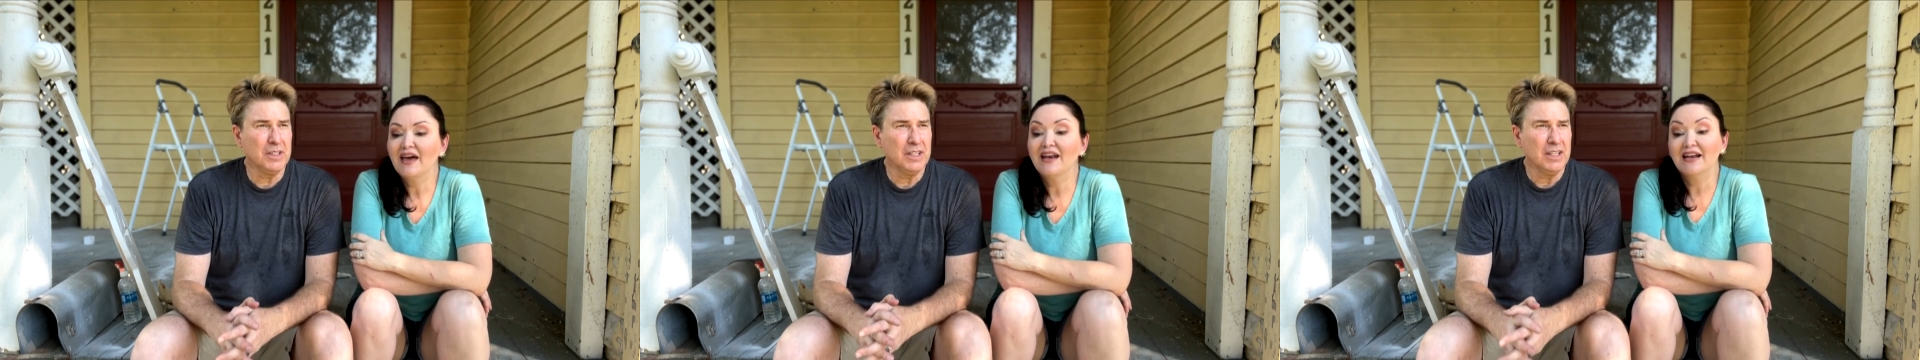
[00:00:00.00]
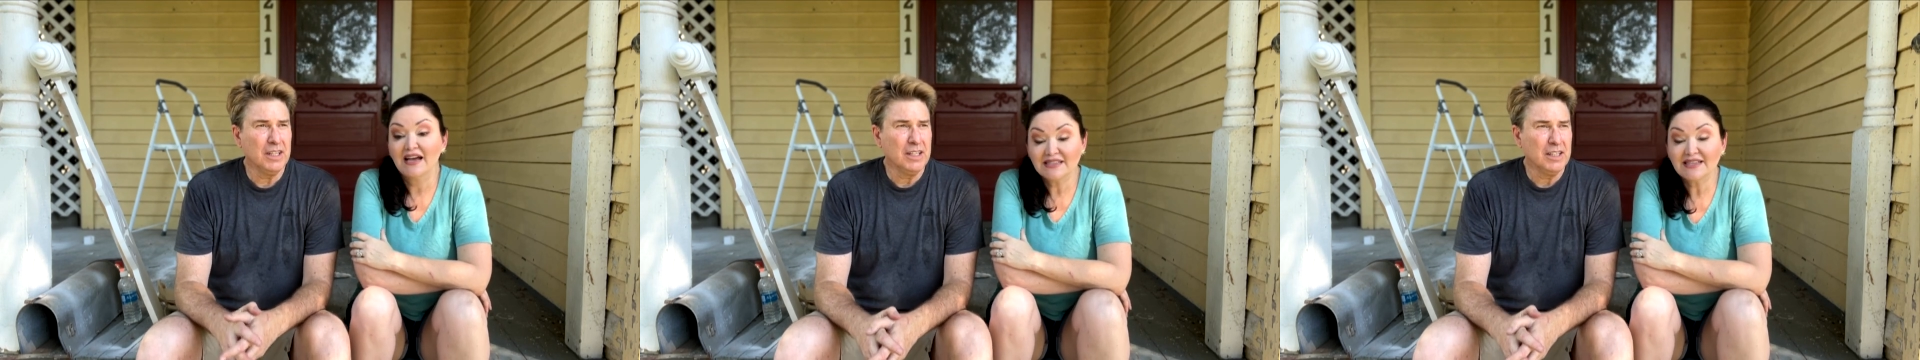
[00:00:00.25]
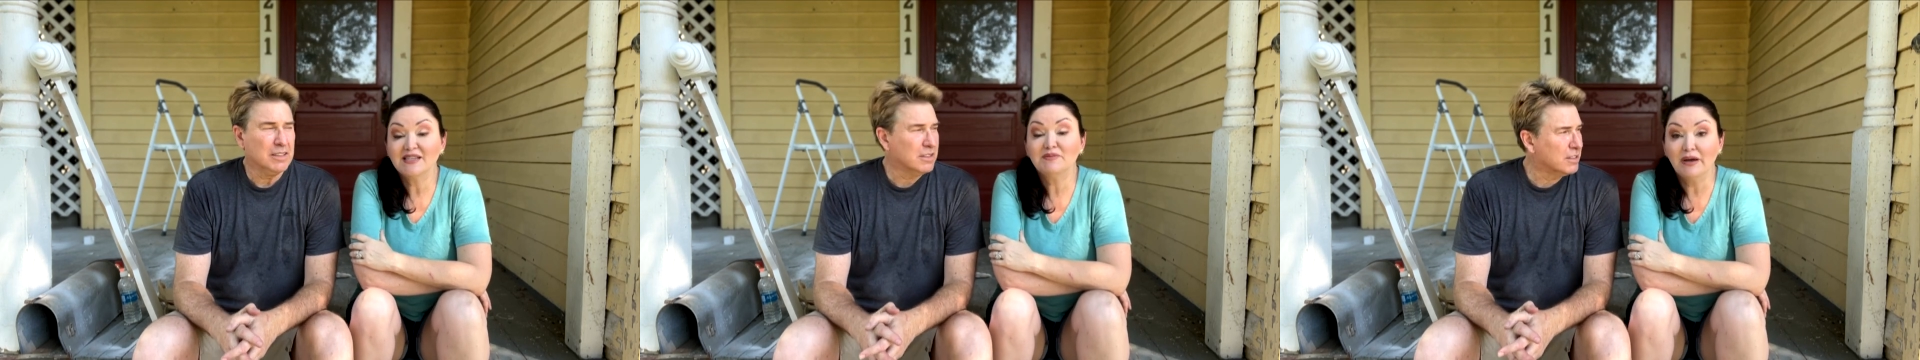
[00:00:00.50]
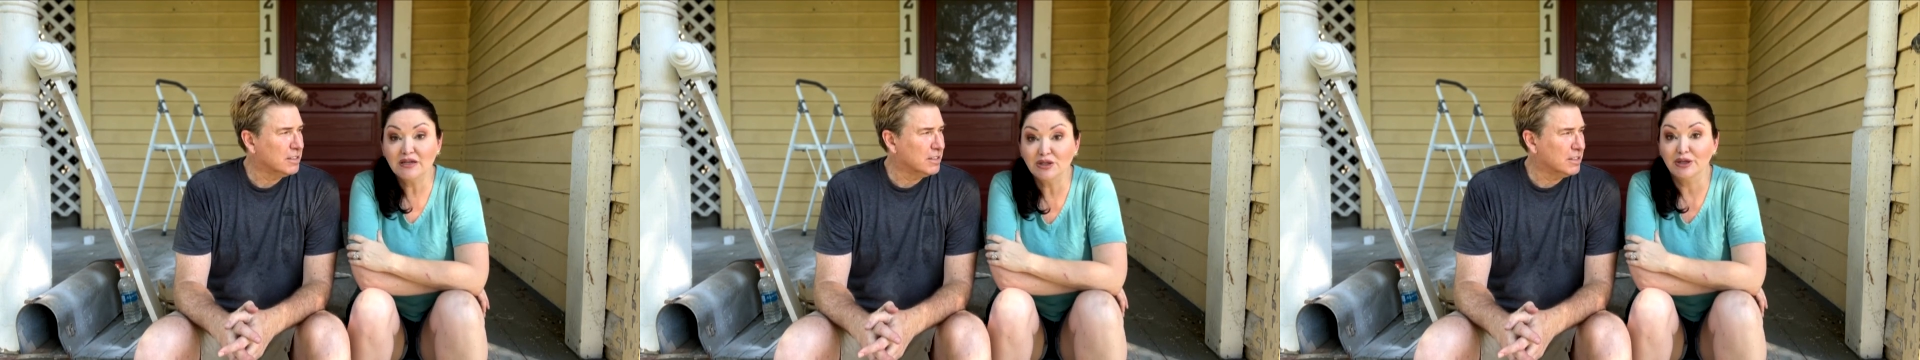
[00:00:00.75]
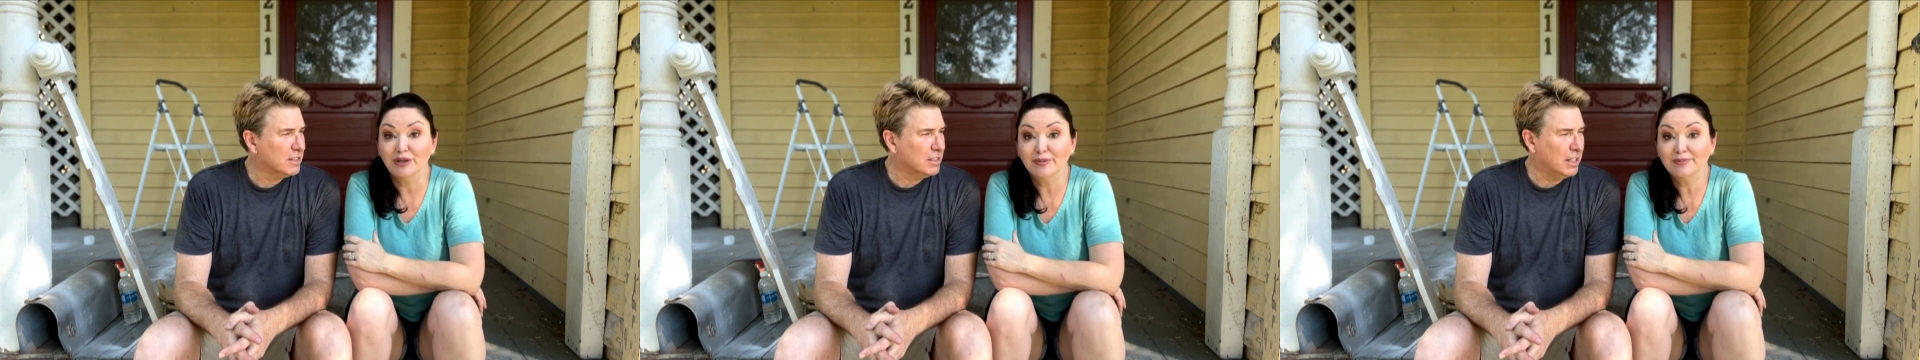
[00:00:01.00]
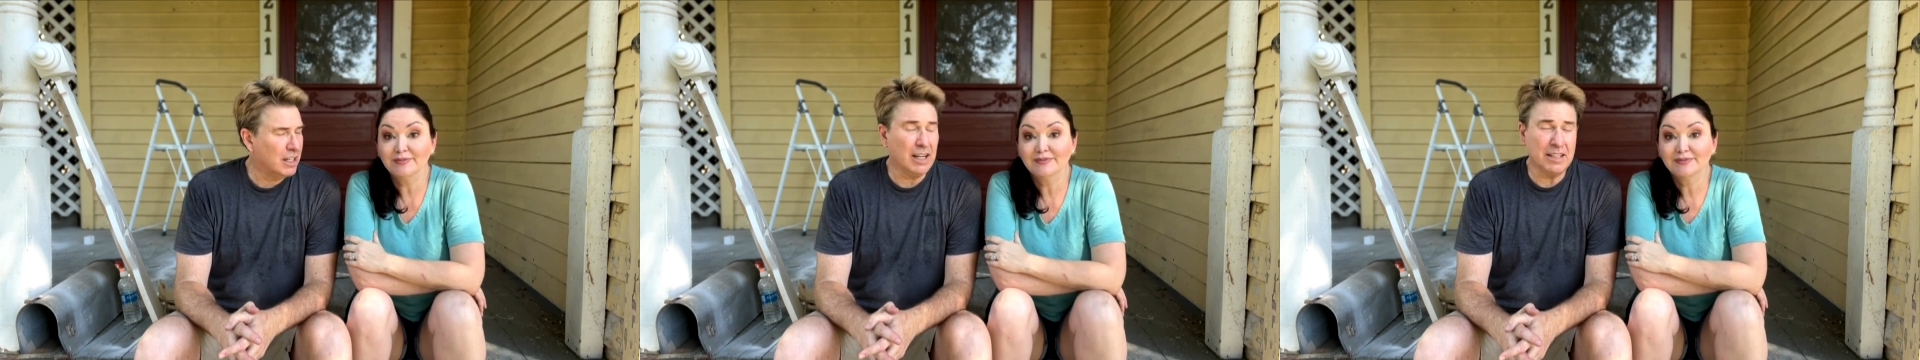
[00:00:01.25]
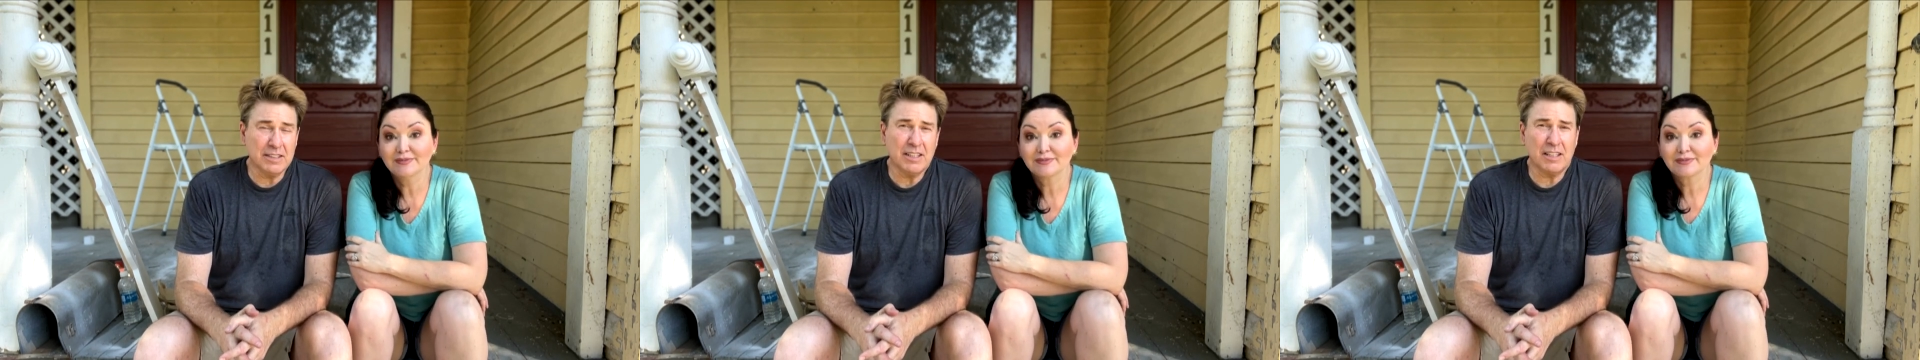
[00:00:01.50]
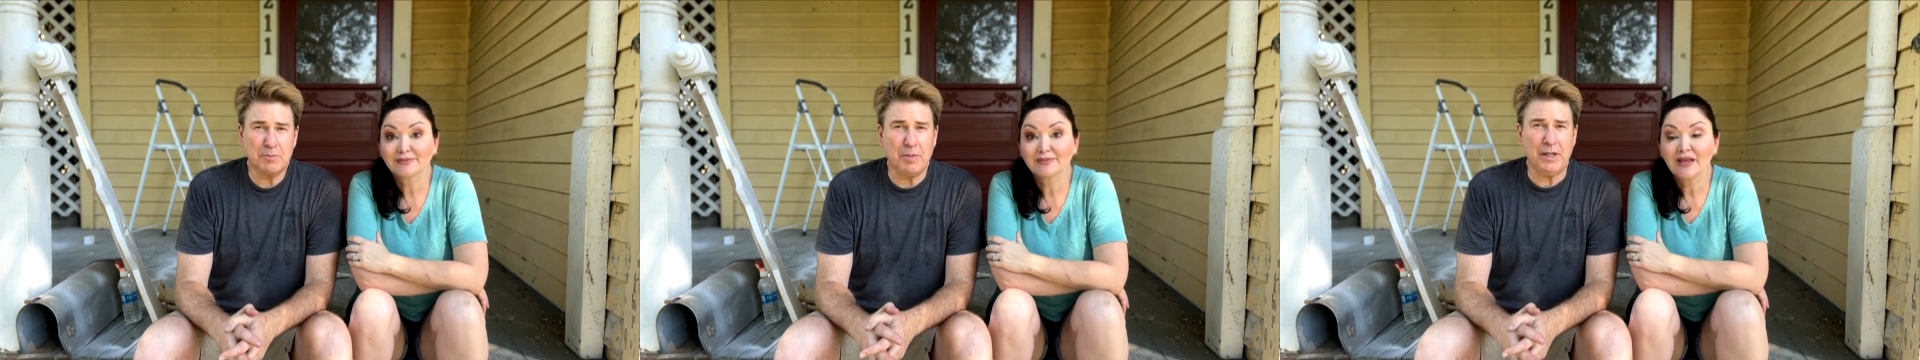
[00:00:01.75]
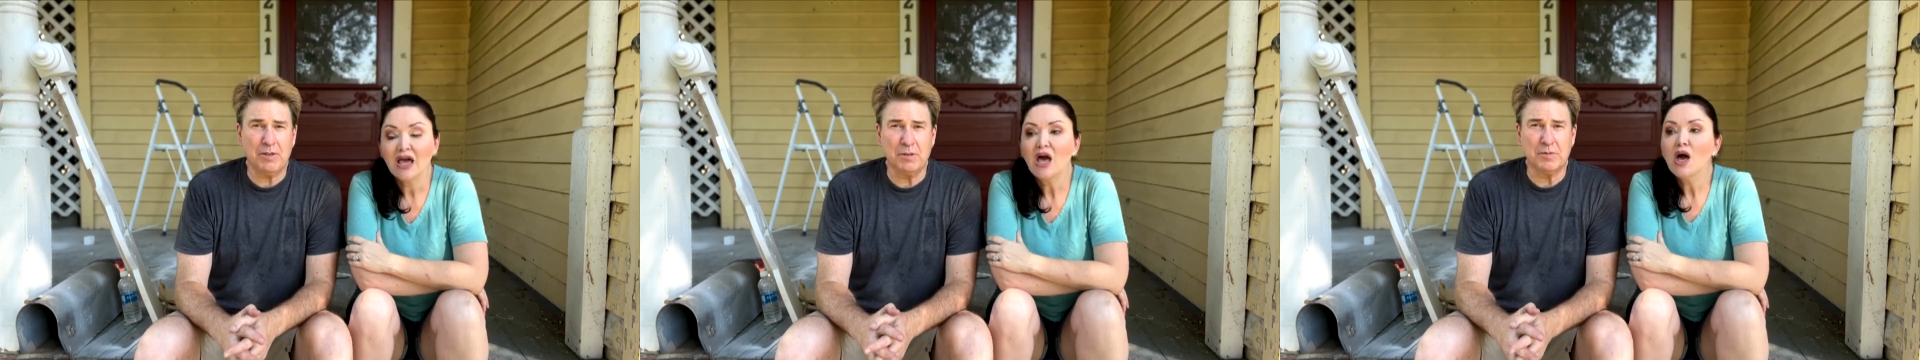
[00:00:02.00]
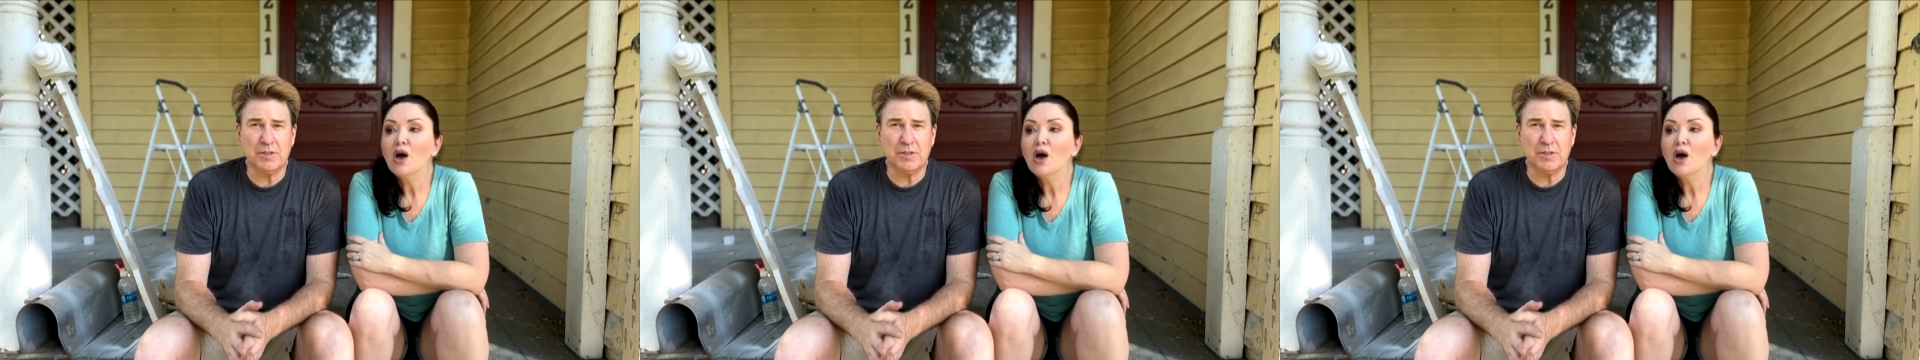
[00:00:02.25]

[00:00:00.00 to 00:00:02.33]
Speaker 1: And a nice sized bedroom.
Speaker 2: And a nice sized bedroom